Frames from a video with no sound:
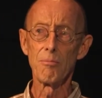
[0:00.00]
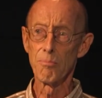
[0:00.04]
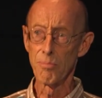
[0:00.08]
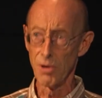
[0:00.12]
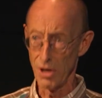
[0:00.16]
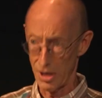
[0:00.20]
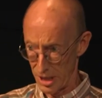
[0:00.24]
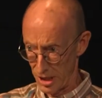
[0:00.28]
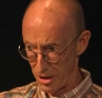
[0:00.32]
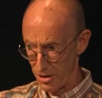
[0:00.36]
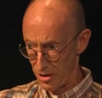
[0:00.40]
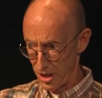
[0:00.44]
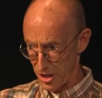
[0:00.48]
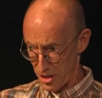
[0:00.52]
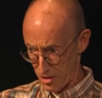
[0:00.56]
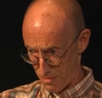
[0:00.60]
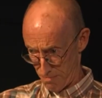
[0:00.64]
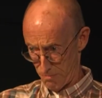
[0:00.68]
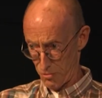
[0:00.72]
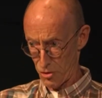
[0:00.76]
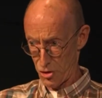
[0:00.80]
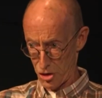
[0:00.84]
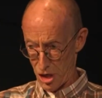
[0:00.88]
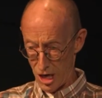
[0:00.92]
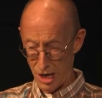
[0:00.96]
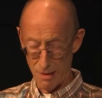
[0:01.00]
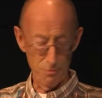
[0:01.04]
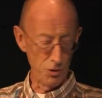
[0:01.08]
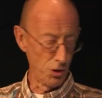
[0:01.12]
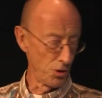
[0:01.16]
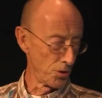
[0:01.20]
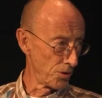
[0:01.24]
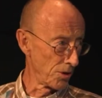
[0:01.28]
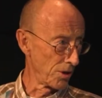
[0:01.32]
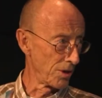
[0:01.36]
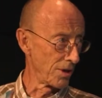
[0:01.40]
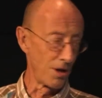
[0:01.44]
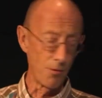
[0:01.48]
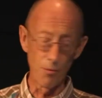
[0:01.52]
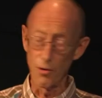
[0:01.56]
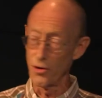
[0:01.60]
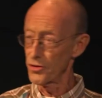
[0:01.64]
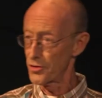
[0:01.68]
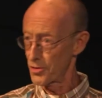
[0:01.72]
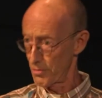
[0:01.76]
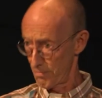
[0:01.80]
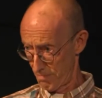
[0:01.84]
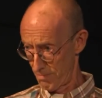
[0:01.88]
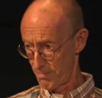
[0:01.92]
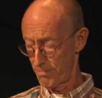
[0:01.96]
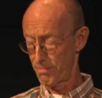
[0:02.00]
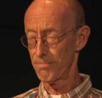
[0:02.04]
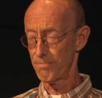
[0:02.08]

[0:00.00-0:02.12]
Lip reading: but in this tribunal I want to